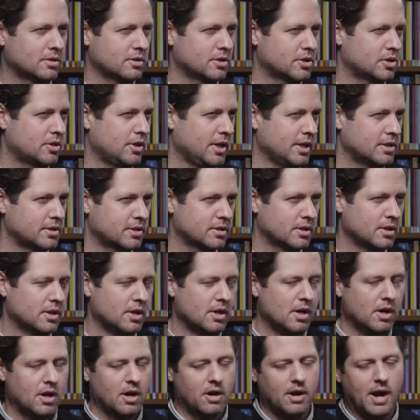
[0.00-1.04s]
the streets
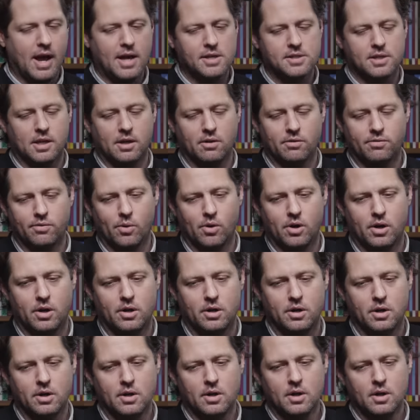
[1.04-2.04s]
are asking for,